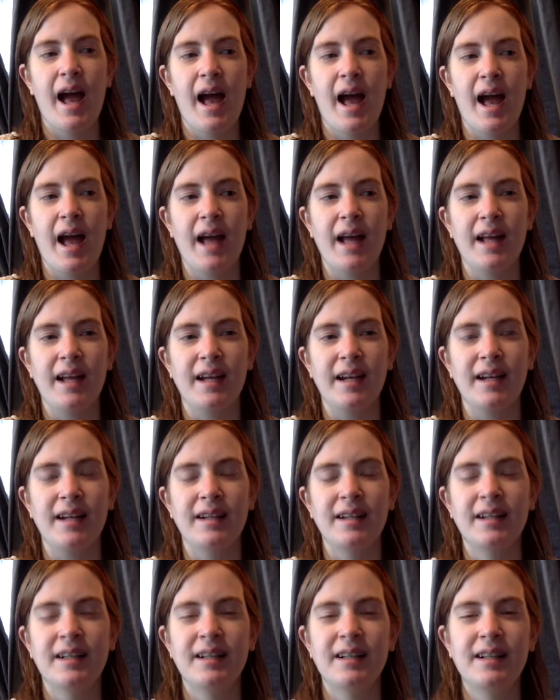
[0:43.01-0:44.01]
And
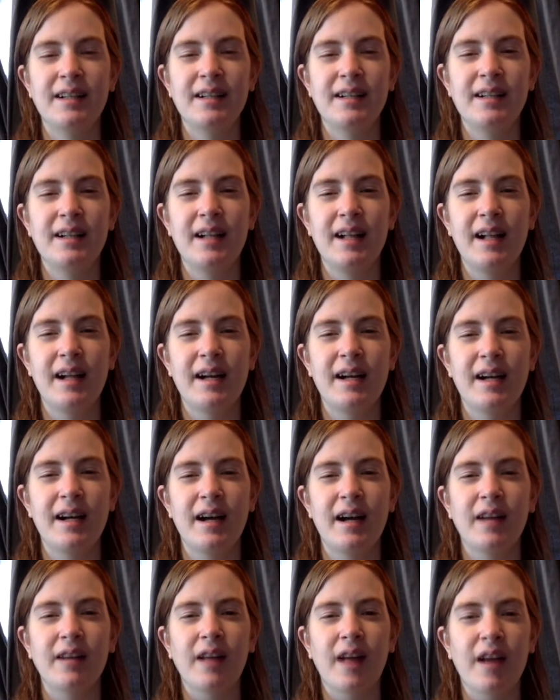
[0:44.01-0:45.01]

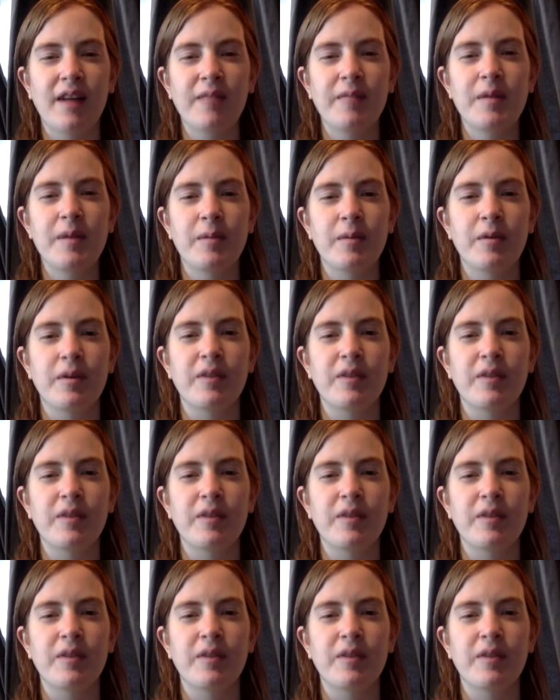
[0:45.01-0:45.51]
a lot of people